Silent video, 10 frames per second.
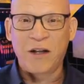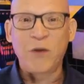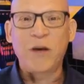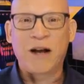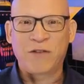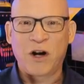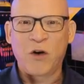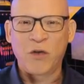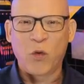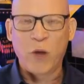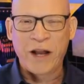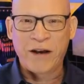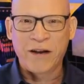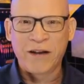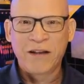you would have to own the
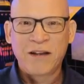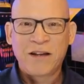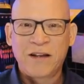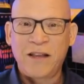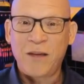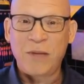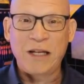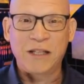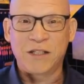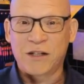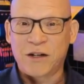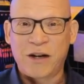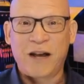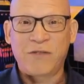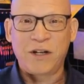wind. And that means you're
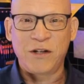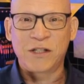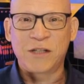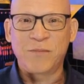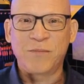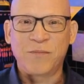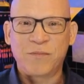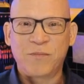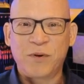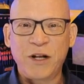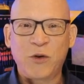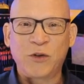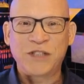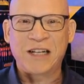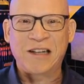going to have to use some pretty
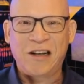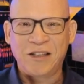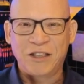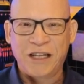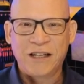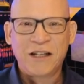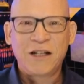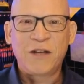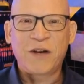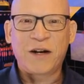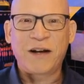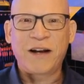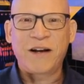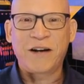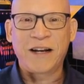cool technology to figure out
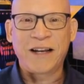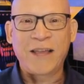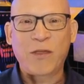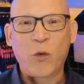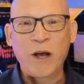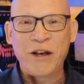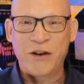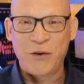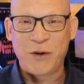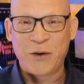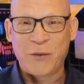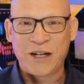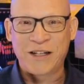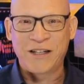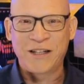how you're going to get the wind to do what you
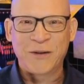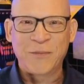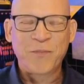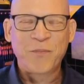want it to do.